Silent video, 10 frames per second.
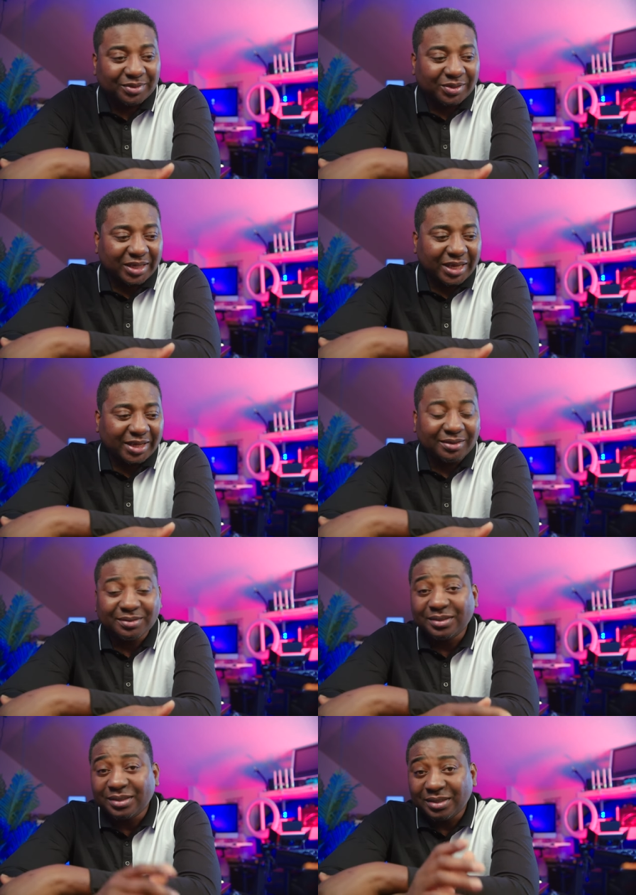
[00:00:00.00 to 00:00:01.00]
Okay,
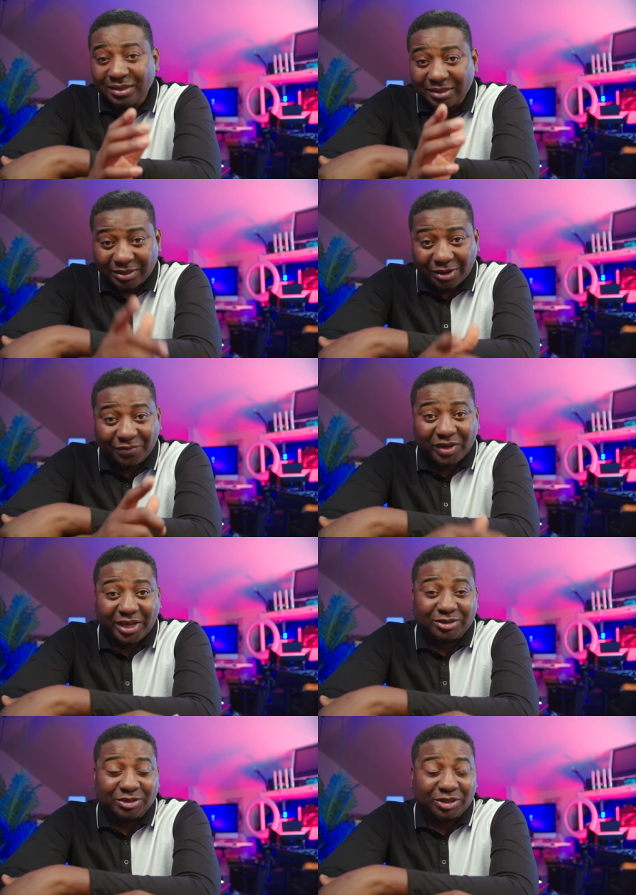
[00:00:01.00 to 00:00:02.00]
don't
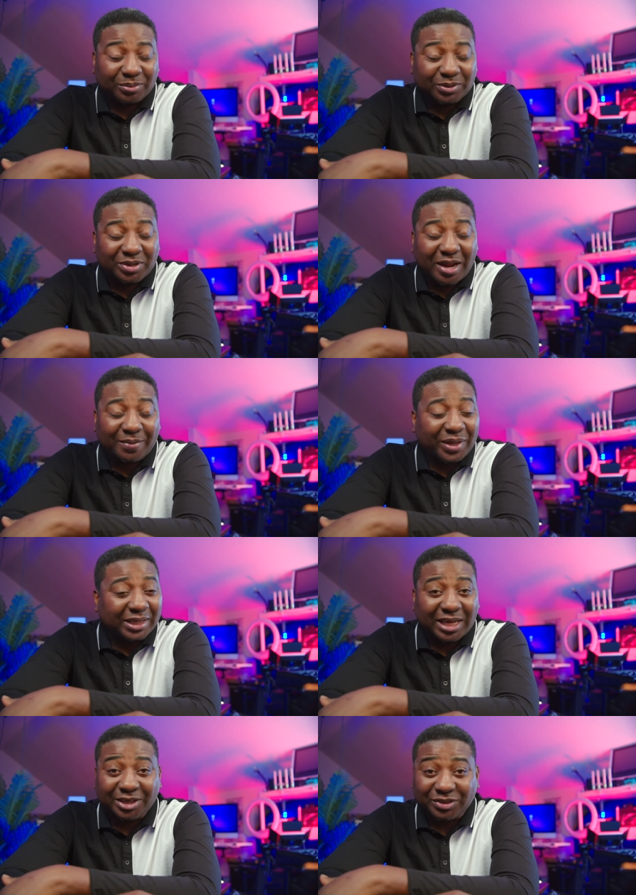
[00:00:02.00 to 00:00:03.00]
forget to subscribe.
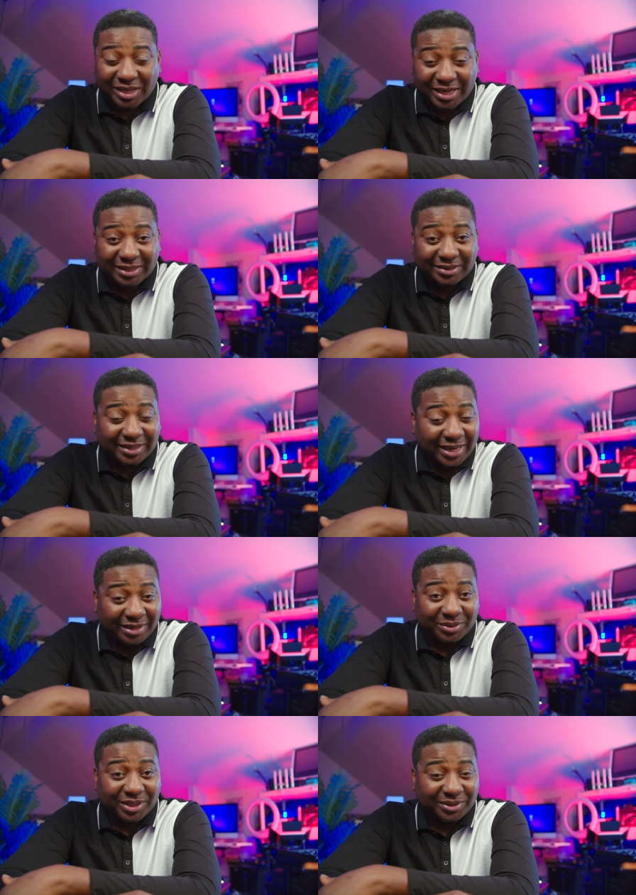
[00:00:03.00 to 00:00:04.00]
That's how you get it.
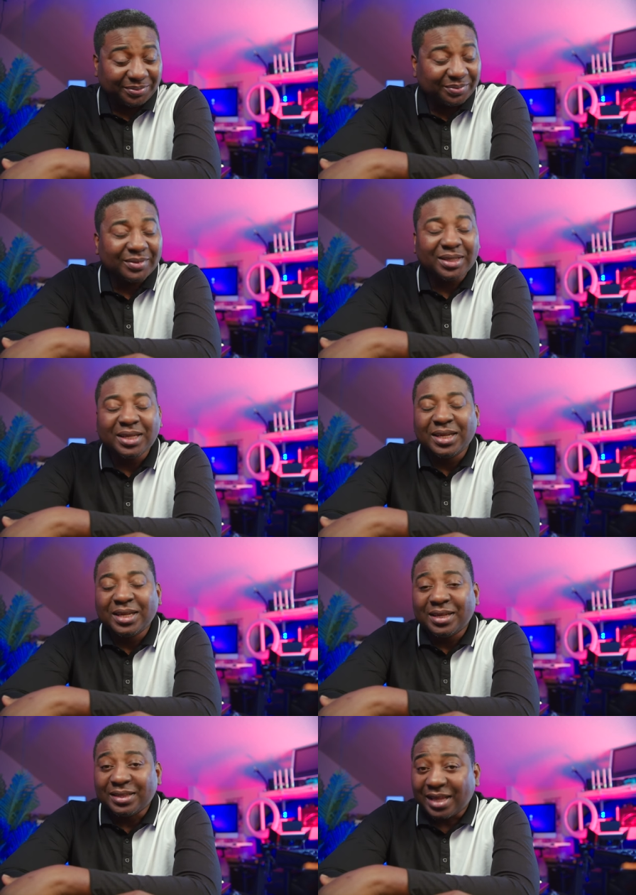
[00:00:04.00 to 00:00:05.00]
Anyway,
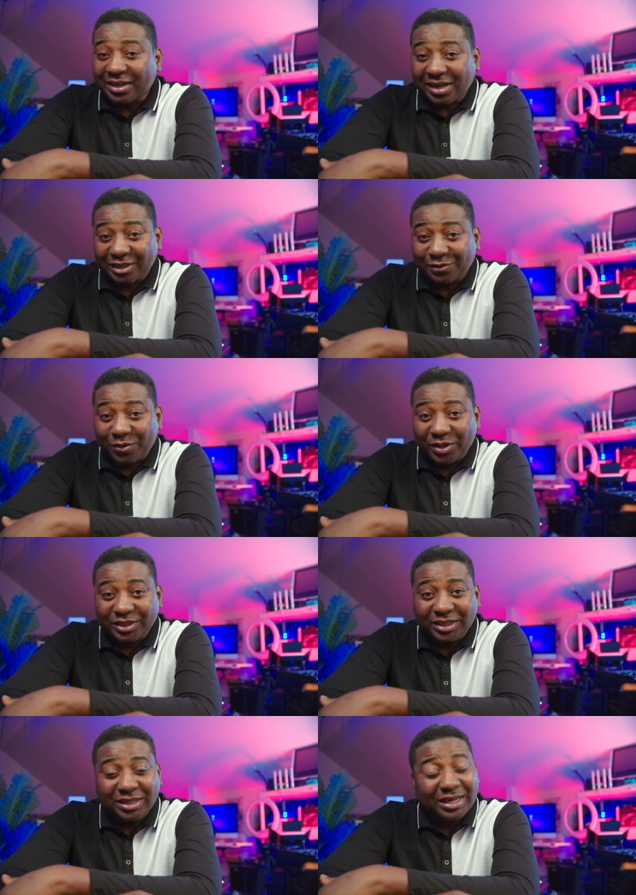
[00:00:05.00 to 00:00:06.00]
thank you guys for
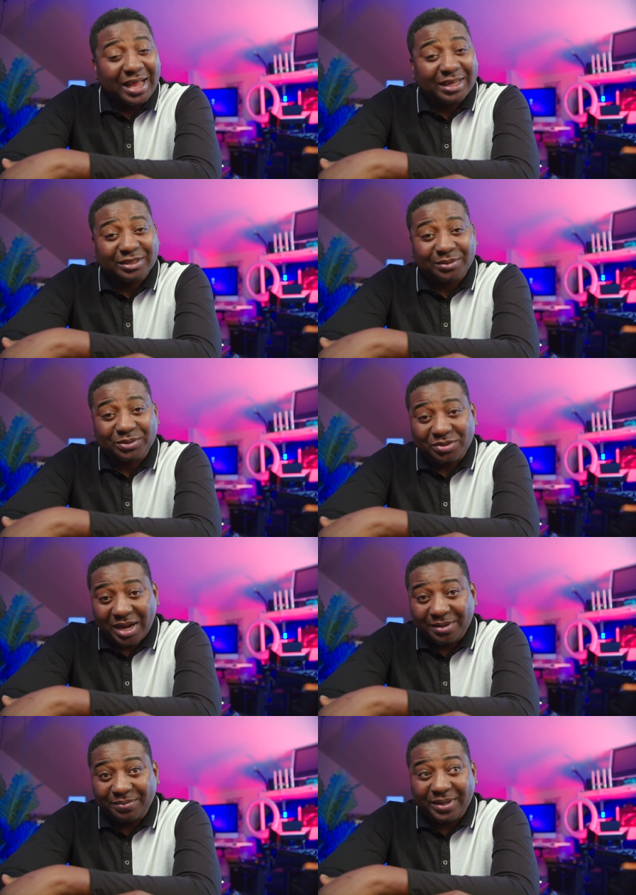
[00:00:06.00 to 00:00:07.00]
watching. Like,
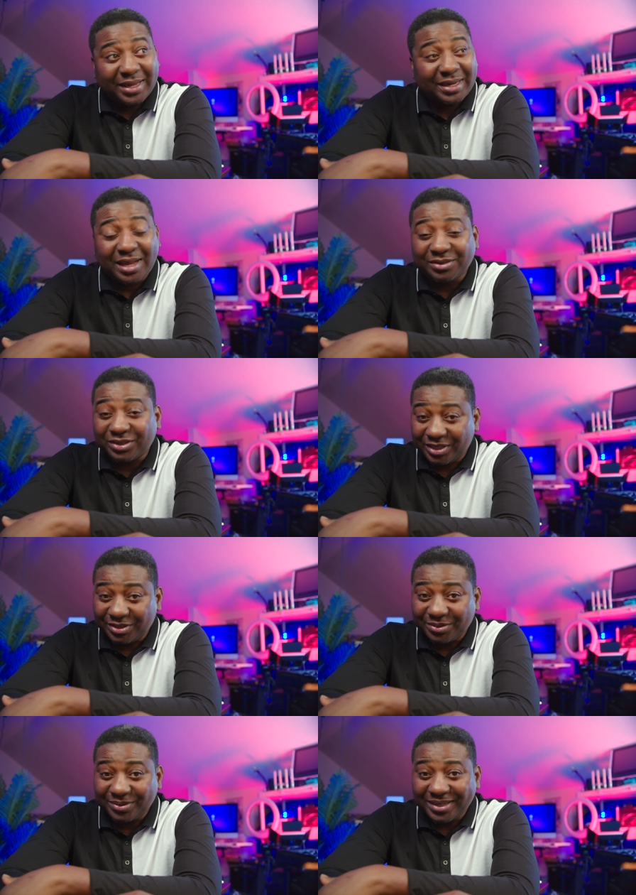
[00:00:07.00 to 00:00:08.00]
subscribe, and I'll see
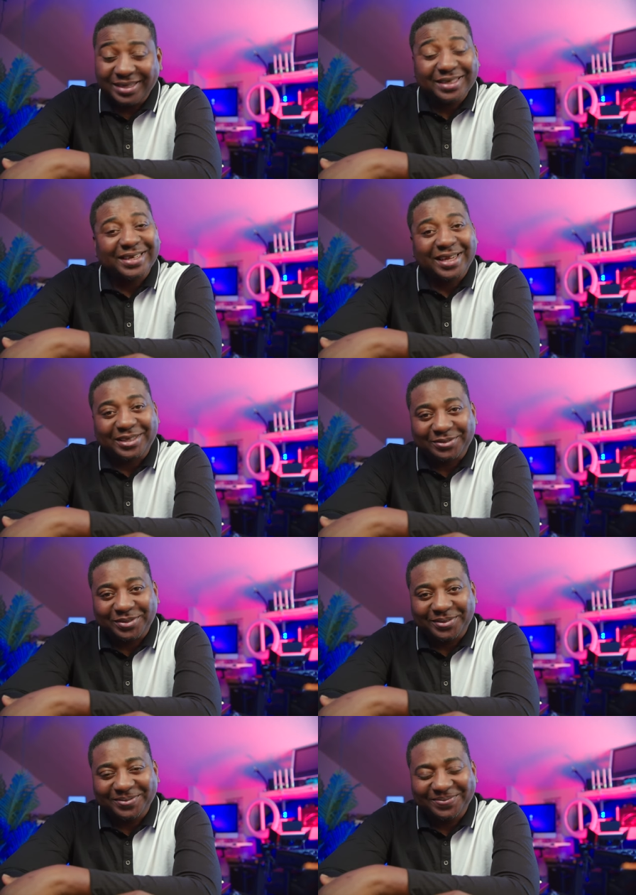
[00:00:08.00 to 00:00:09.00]
you in the next
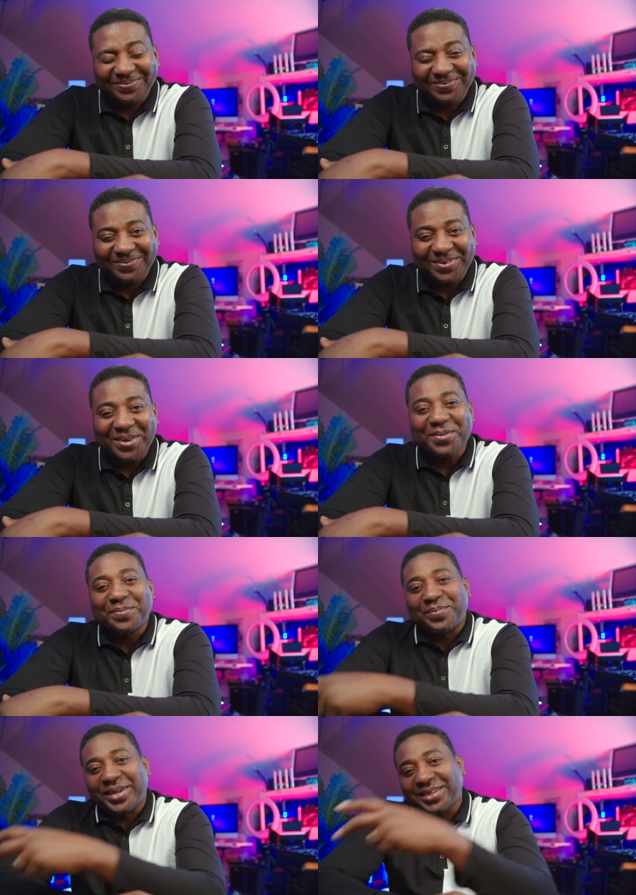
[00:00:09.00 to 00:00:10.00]
one.
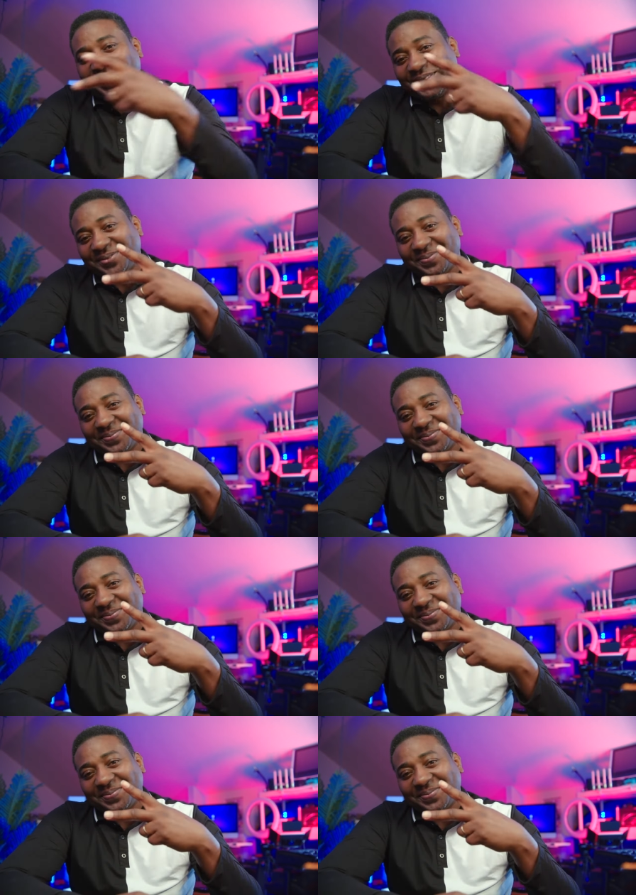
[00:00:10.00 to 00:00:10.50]
Peace.